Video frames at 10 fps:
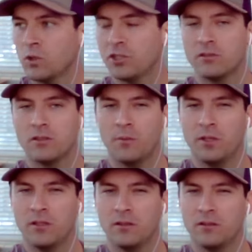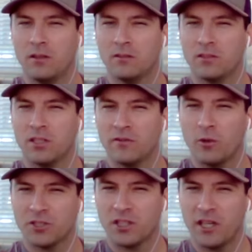which is I mean it's a
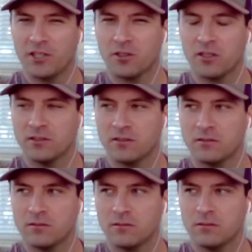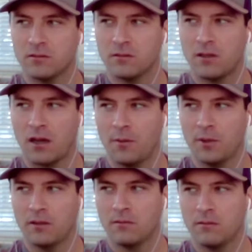tough question to answer because
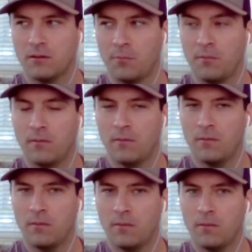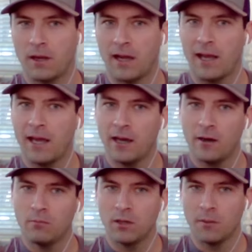I mean I'm like I
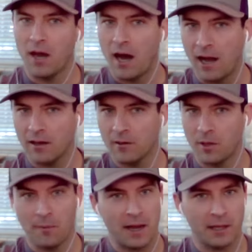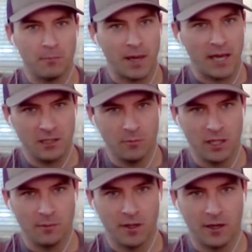am, but I'm not. I mean I'm not getting paid to
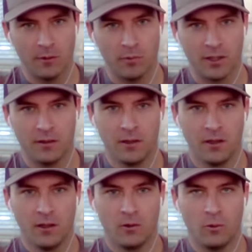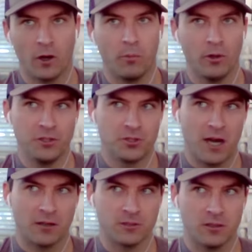be up there, right. but we are putting these
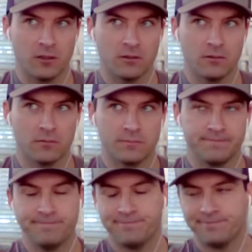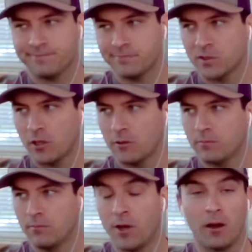trackers on.
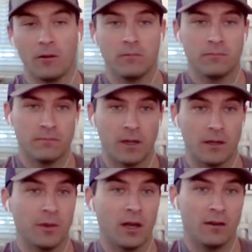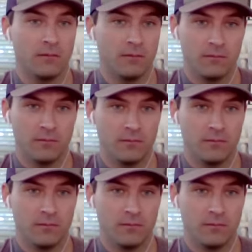So no, I'm yeah. not.